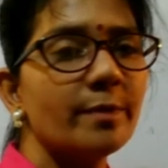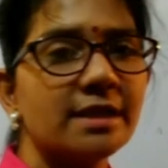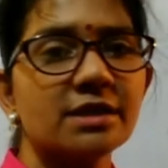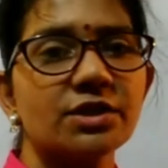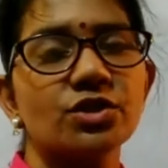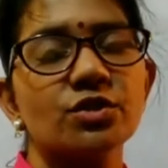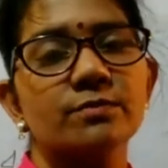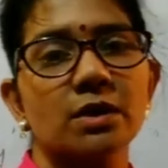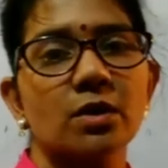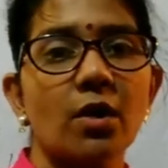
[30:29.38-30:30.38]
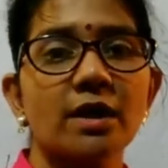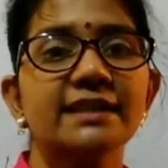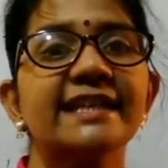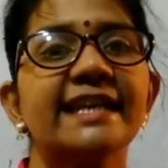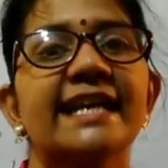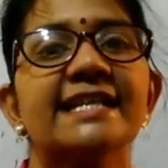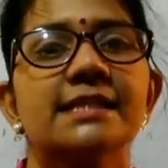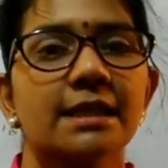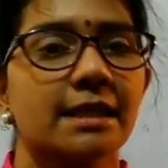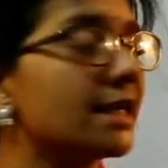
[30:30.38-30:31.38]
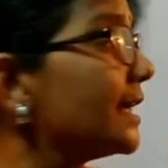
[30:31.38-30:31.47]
means the tumor or the cancer,